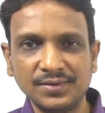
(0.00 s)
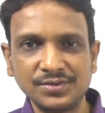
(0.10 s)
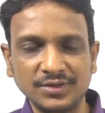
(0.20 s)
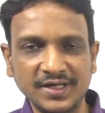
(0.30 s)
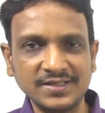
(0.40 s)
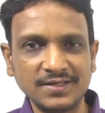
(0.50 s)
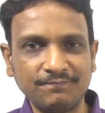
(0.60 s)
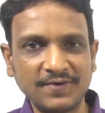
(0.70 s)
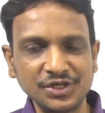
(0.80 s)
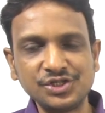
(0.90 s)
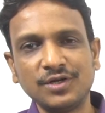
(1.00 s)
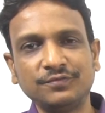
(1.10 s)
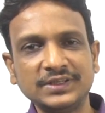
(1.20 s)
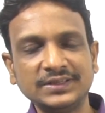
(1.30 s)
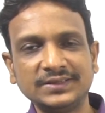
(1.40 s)
So that is the function
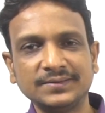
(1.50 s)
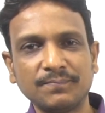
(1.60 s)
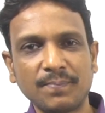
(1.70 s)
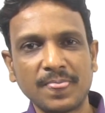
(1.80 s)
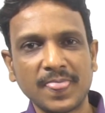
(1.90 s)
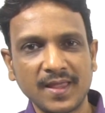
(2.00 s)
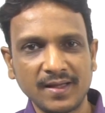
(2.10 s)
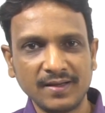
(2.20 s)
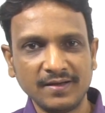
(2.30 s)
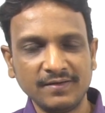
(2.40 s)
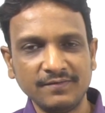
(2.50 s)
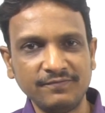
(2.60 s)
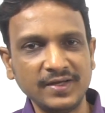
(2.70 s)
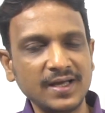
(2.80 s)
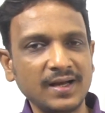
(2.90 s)
of this
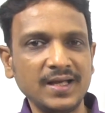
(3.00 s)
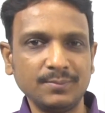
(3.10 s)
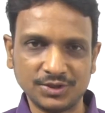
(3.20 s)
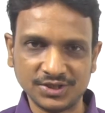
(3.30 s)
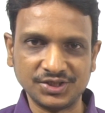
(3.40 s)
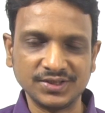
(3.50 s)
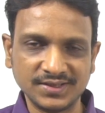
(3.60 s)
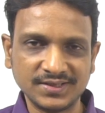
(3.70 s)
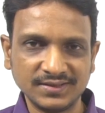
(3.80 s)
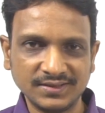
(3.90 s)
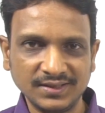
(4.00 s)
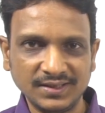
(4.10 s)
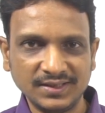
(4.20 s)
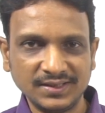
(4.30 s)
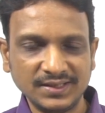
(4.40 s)
finger-like projections.
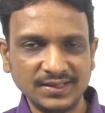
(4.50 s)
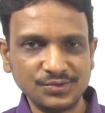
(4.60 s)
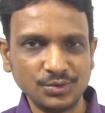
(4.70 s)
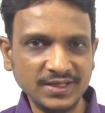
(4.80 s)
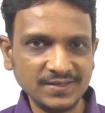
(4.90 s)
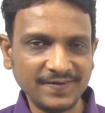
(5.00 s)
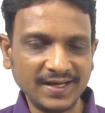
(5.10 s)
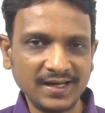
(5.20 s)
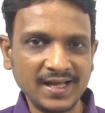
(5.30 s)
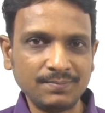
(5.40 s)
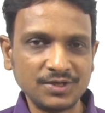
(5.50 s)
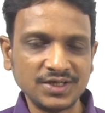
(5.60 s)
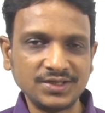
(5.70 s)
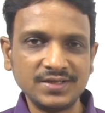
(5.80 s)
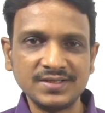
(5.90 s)
So these finger-like
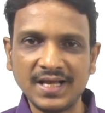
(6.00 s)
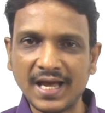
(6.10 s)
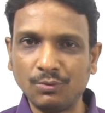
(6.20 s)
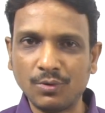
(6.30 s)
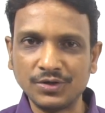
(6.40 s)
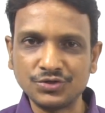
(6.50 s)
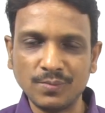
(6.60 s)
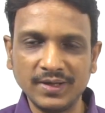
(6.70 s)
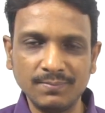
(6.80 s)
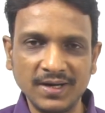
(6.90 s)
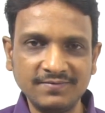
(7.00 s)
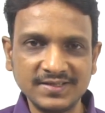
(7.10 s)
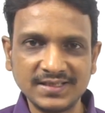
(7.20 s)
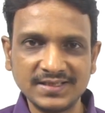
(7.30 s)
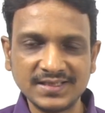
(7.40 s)
projections, they have got so many blood
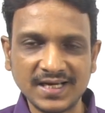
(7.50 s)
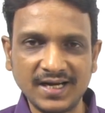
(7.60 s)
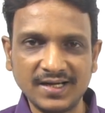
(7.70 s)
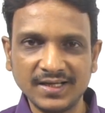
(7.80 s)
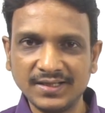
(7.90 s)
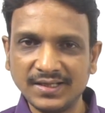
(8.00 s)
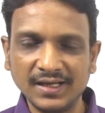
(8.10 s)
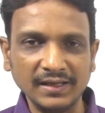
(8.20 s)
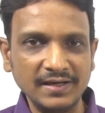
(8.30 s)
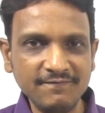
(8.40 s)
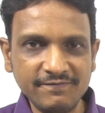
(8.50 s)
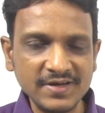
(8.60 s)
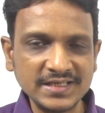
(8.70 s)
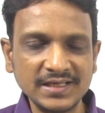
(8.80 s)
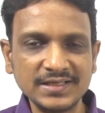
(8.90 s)
vessels and lymph
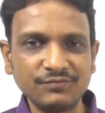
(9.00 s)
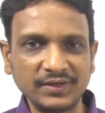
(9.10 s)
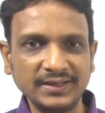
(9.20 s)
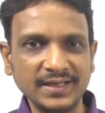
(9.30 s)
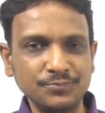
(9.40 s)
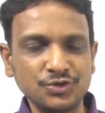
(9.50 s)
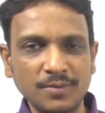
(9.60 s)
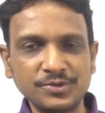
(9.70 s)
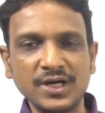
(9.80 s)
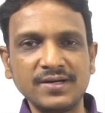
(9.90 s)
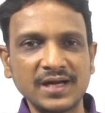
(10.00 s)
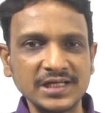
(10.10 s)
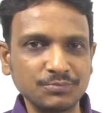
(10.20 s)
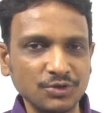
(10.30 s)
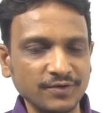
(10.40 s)
vessels for the absorption and
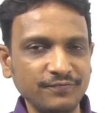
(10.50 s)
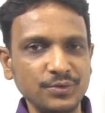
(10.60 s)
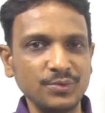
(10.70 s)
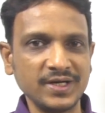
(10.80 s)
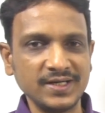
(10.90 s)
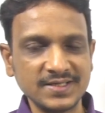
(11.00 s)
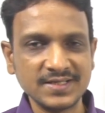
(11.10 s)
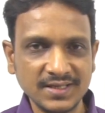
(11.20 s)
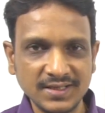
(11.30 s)
transport of nutrients.